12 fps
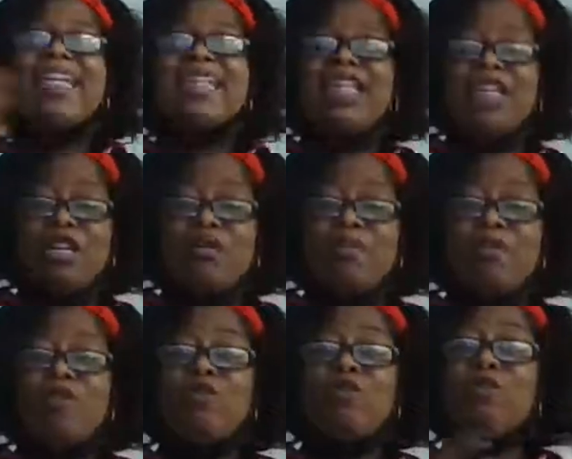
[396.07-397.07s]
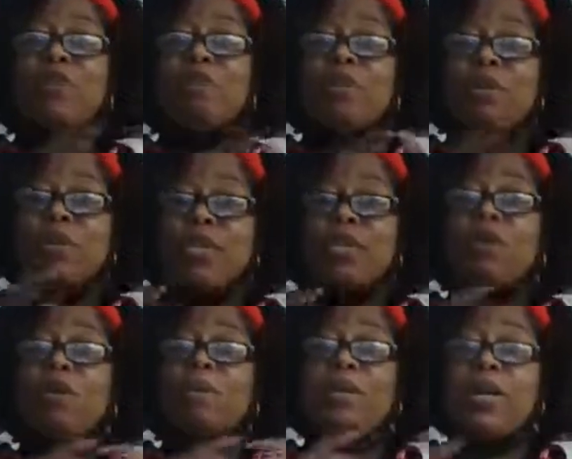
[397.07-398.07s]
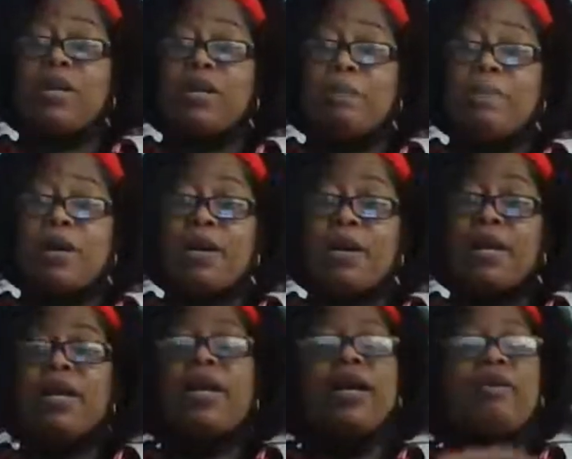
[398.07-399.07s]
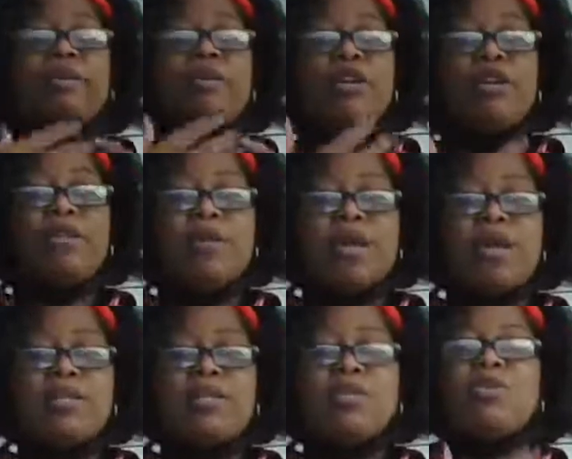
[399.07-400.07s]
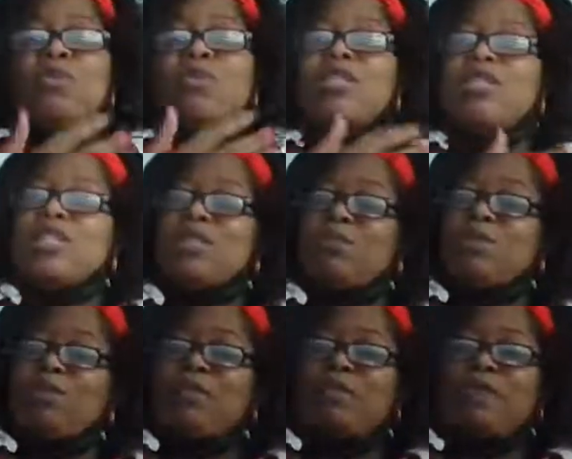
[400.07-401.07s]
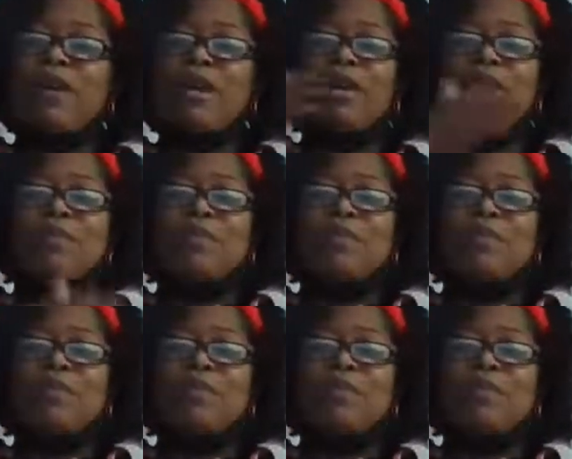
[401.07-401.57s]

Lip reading: Decompose, we pull it or break it apart. And rearrange, just move it around.